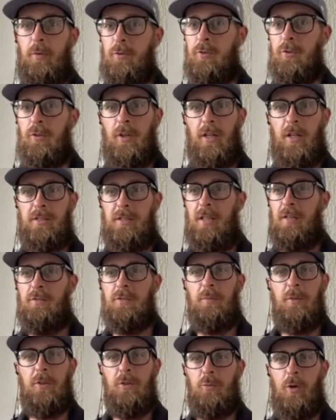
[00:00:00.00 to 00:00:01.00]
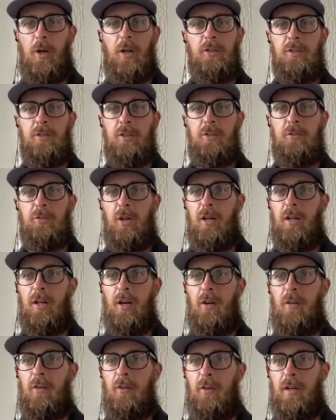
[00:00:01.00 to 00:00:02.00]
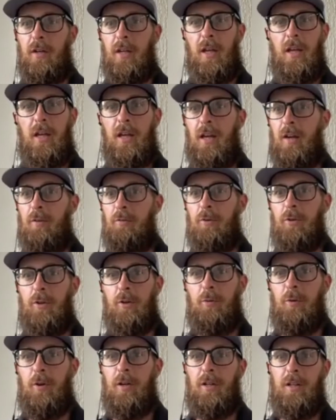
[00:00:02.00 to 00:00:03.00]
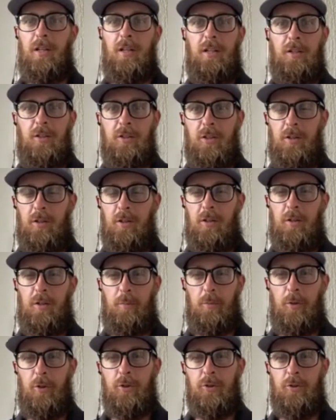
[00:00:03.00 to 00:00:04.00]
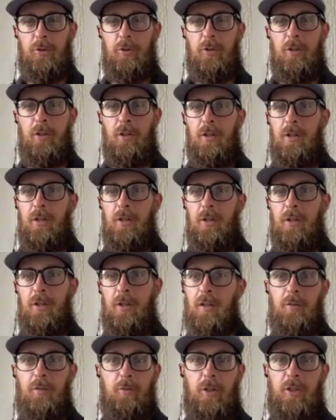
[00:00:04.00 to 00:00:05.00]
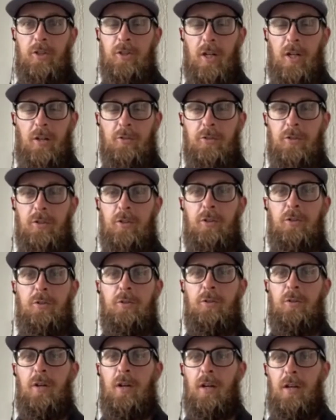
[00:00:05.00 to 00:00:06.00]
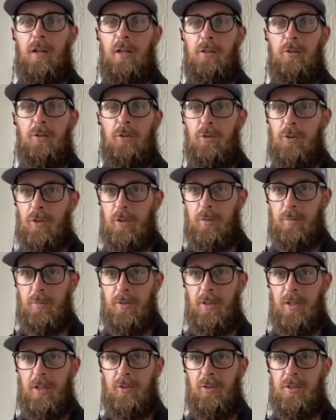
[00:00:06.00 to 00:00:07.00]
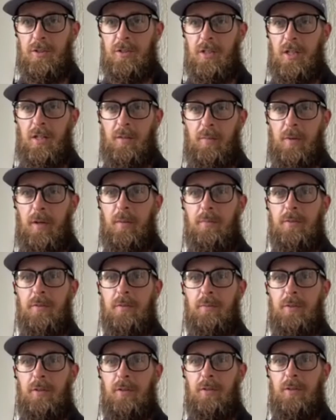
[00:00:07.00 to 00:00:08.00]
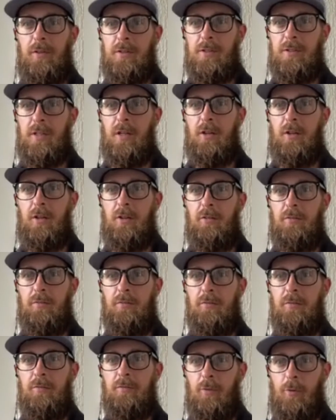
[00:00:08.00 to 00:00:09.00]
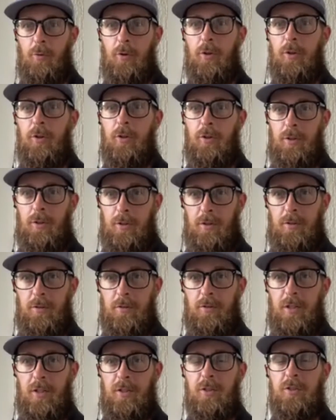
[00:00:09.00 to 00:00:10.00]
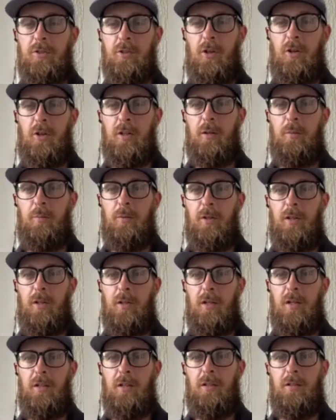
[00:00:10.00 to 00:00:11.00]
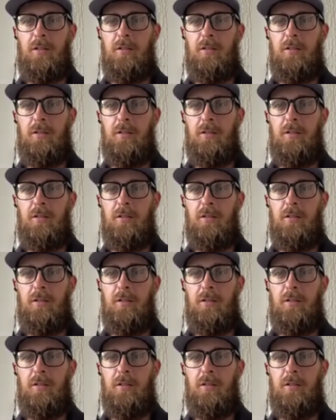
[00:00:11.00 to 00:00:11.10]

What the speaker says: So like, say if somebody's watching this right now and they're like, hey, I really want to get into commercial, they could reach out to you and you could potentially set them up to be able to sell for your install company then?